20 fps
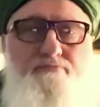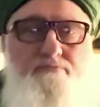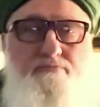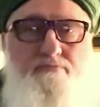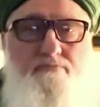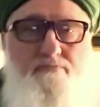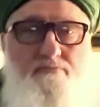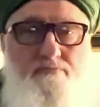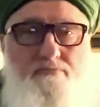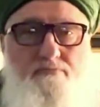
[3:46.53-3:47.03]

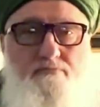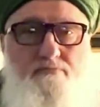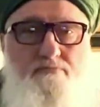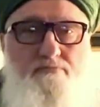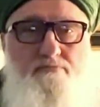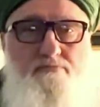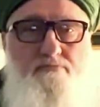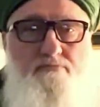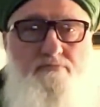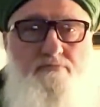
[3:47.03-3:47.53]

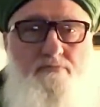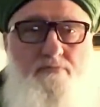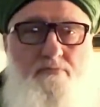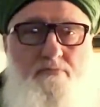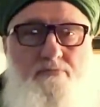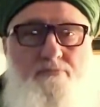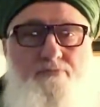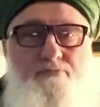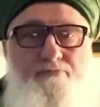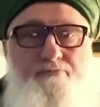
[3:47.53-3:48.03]

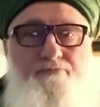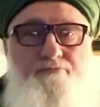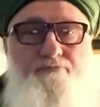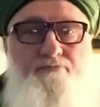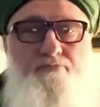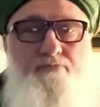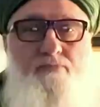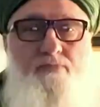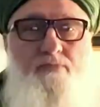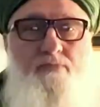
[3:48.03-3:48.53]

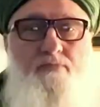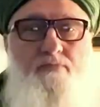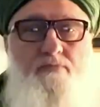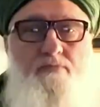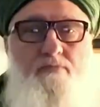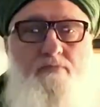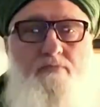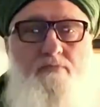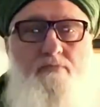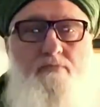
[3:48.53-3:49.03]

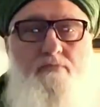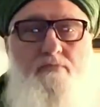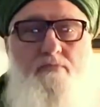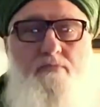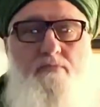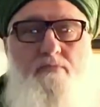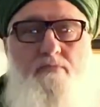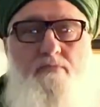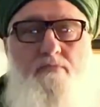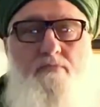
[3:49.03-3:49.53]

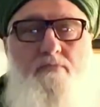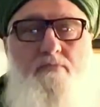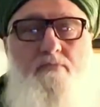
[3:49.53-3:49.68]
No one is speaking in this clip.